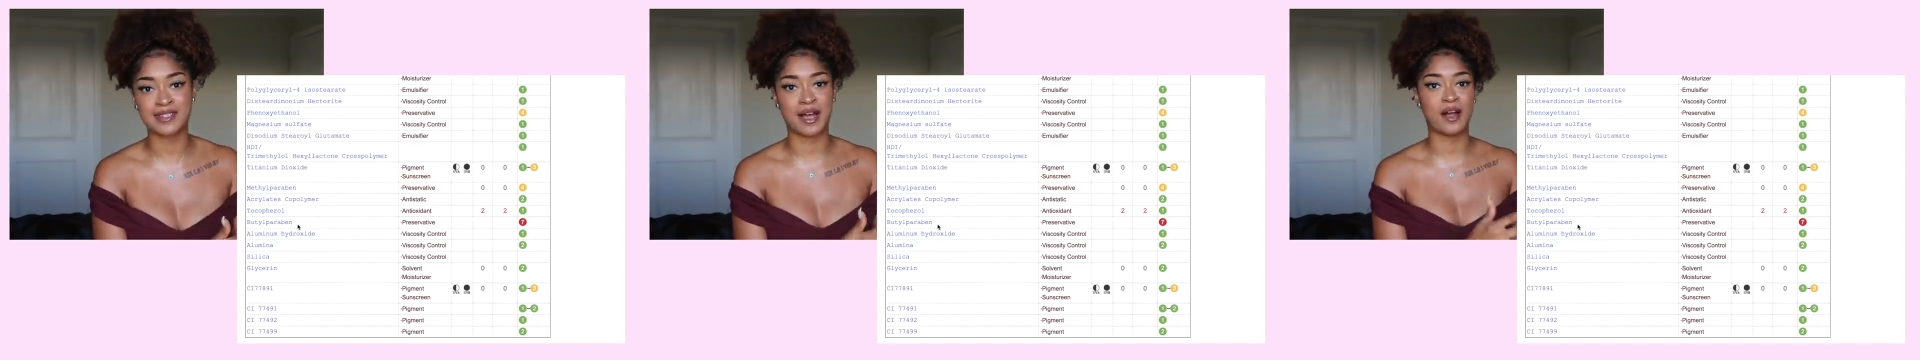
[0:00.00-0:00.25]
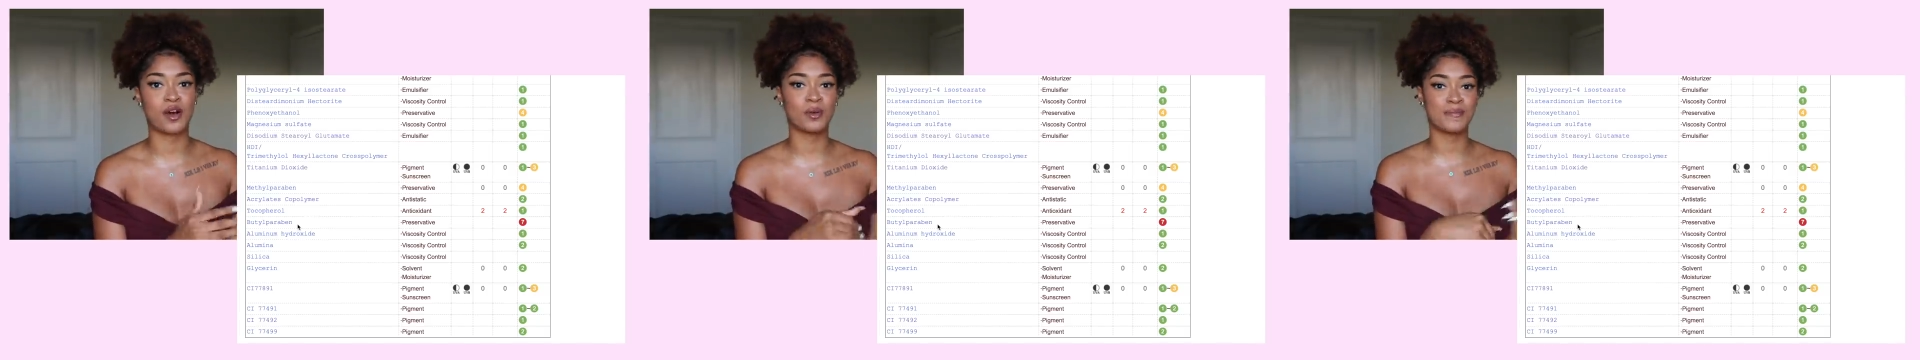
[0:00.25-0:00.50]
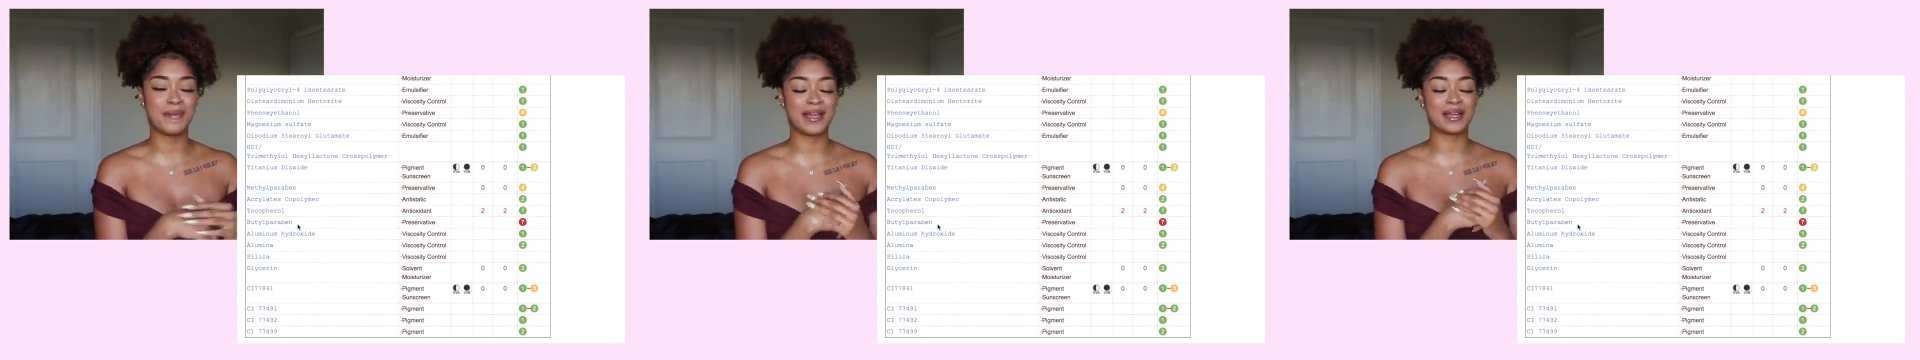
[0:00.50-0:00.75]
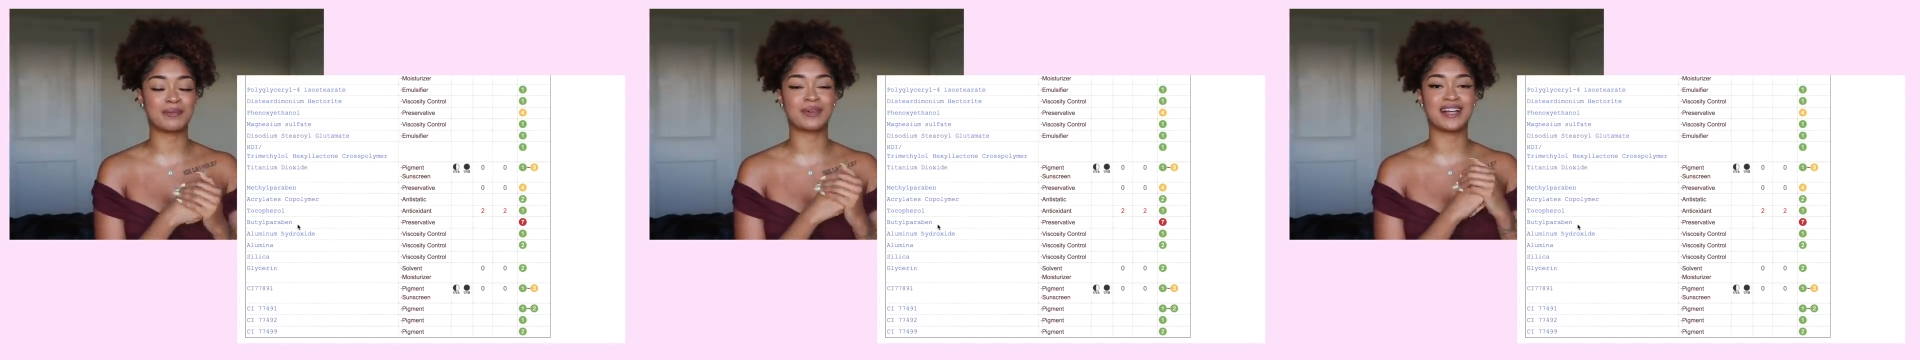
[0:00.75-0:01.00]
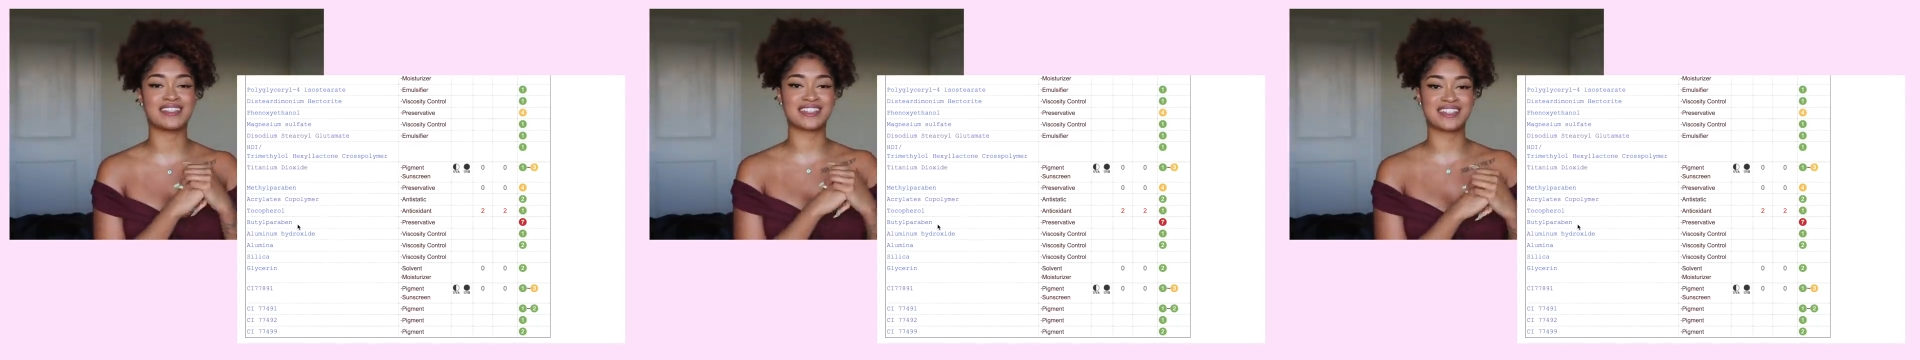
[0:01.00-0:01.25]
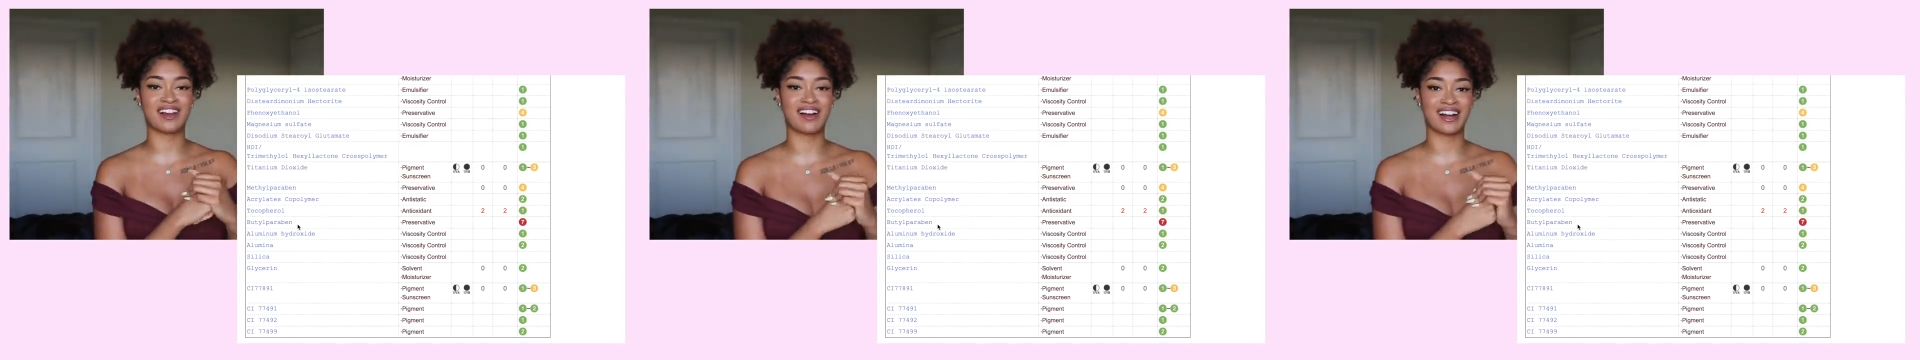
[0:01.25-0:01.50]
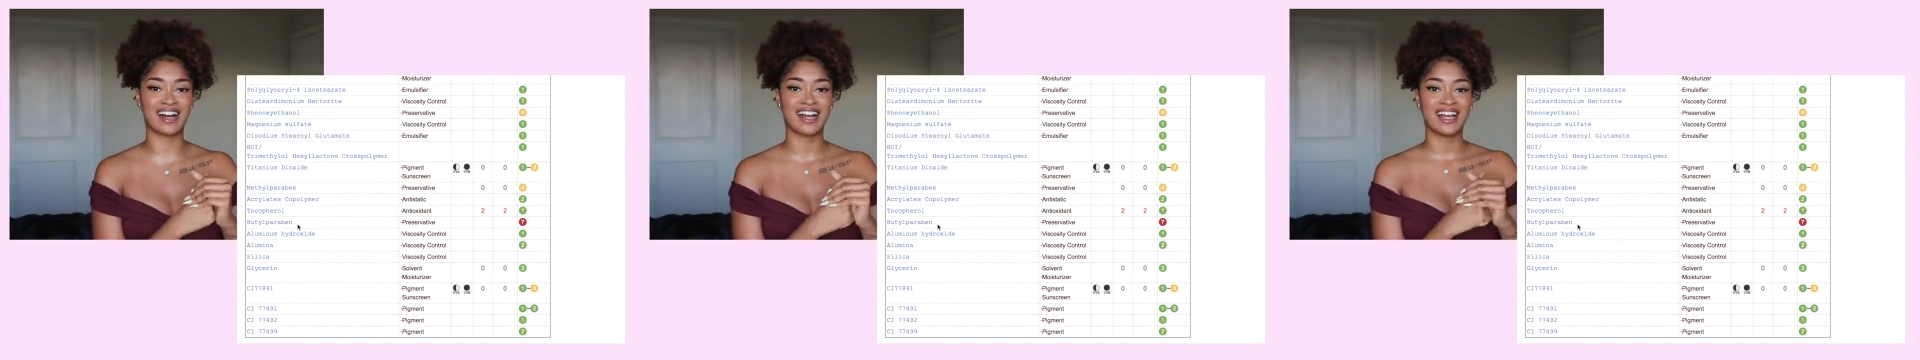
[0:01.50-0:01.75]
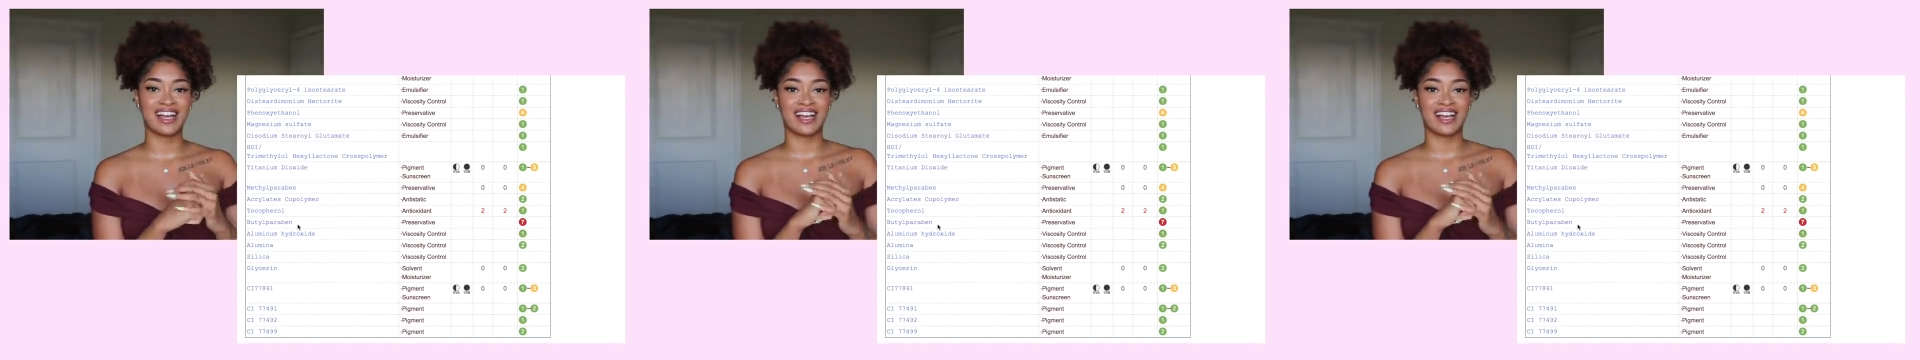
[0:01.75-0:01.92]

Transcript: so I hope makeup brands start,